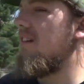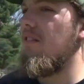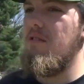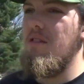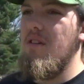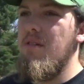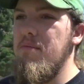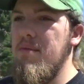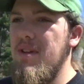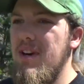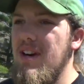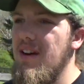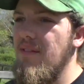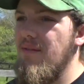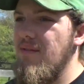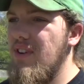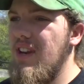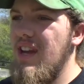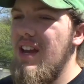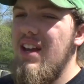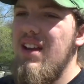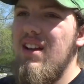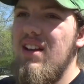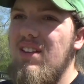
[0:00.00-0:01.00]
equipment
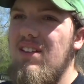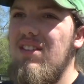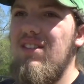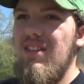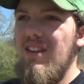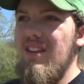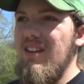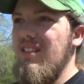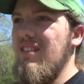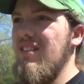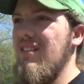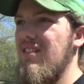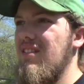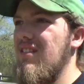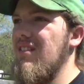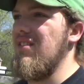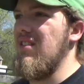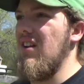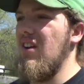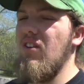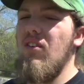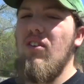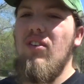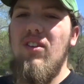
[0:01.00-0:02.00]
updates and just
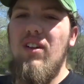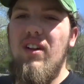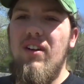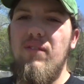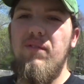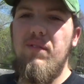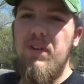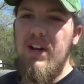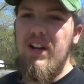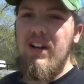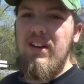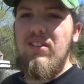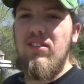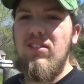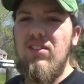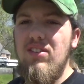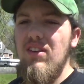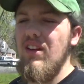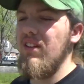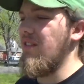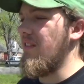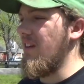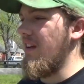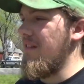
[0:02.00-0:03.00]
general updates
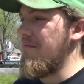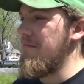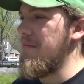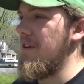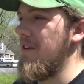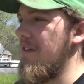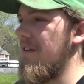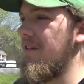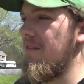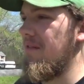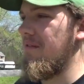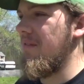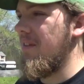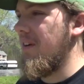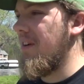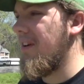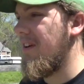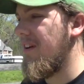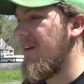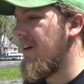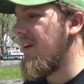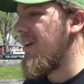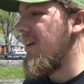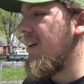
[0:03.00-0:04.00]
since I've been off
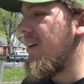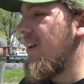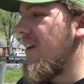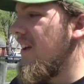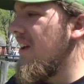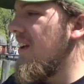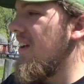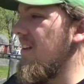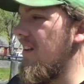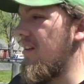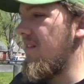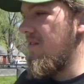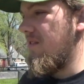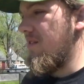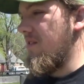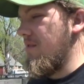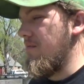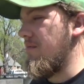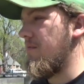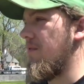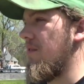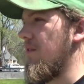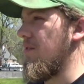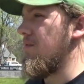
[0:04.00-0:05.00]

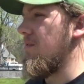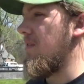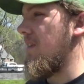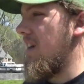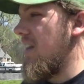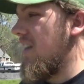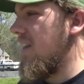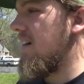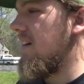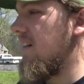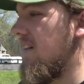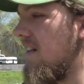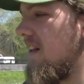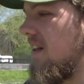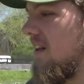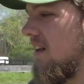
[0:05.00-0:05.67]
YouTube for a while